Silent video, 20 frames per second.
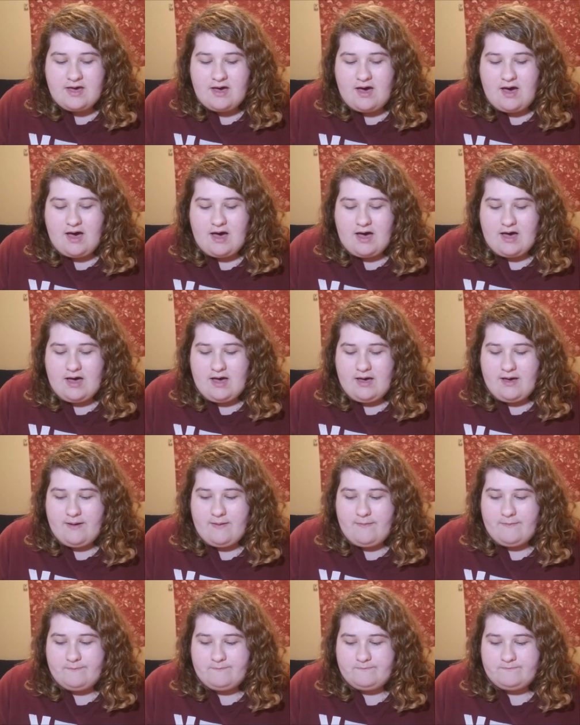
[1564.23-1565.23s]

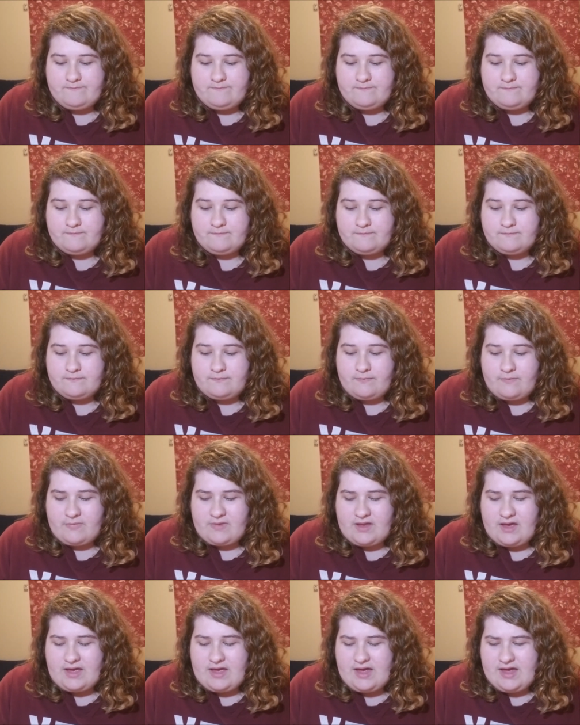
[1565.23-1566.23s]
Um,
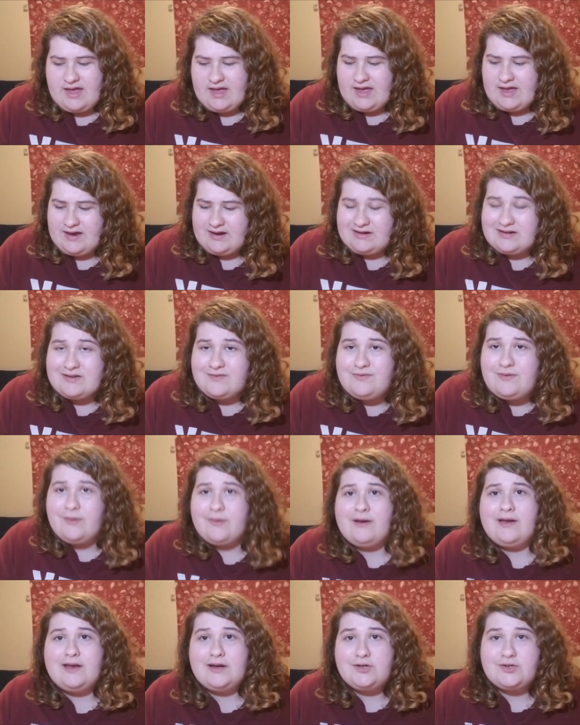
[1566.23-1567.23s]
and if
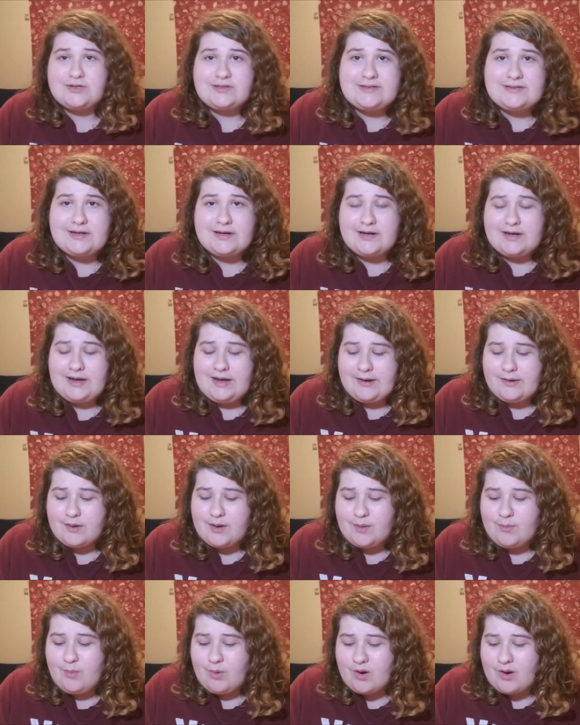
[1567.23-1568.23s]
you're interested in
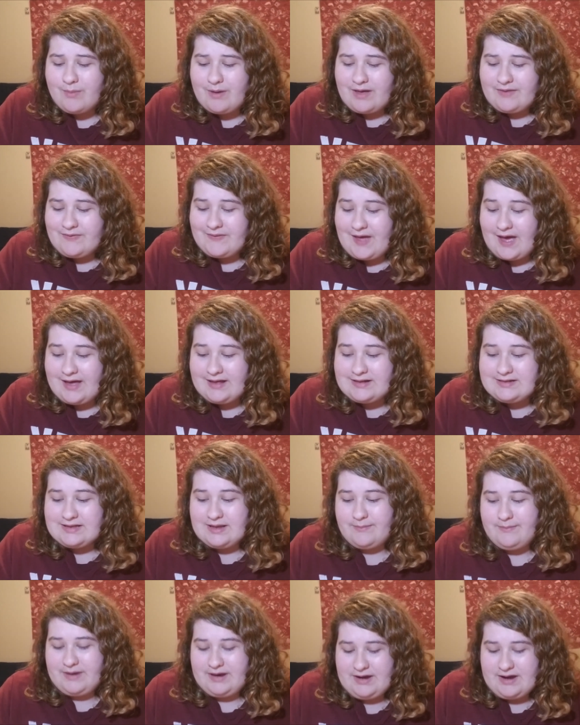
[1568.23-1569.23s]
hearing more about that,
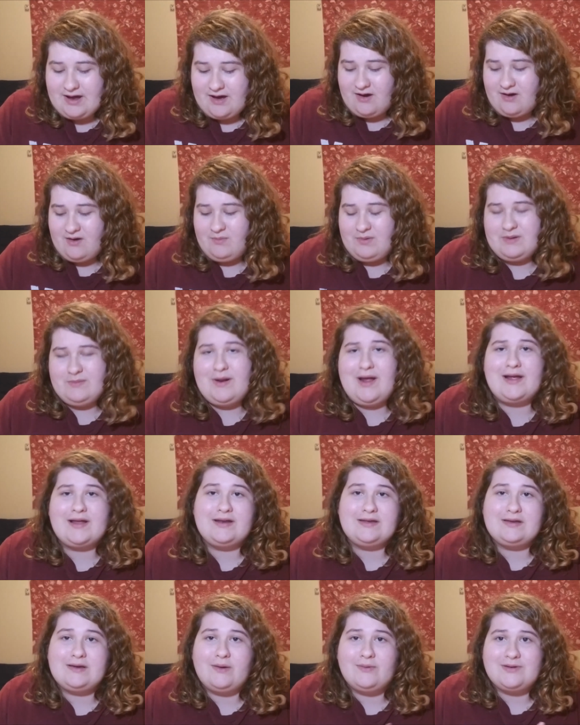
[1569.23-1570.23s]
let me know, but I'm not
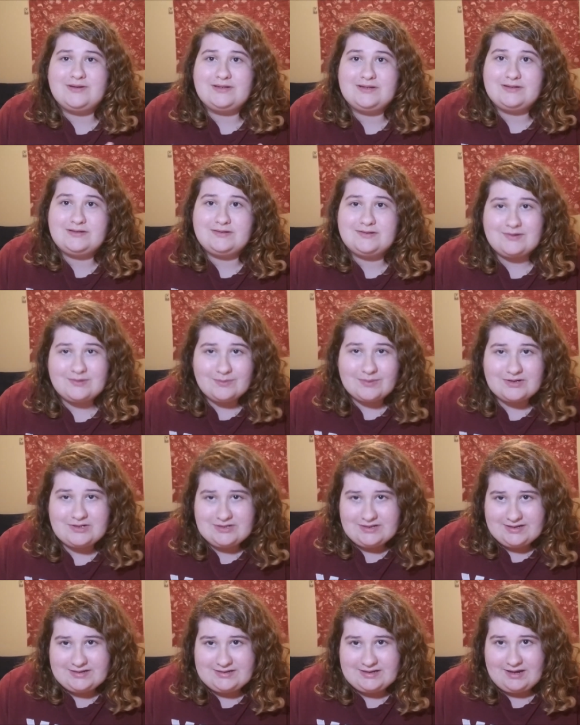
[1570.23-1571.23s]
going to go into too much
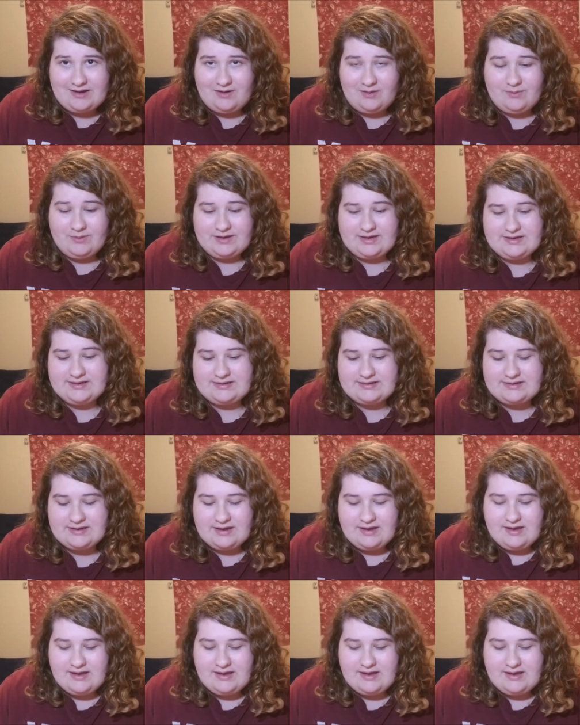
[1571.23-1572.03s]
detail because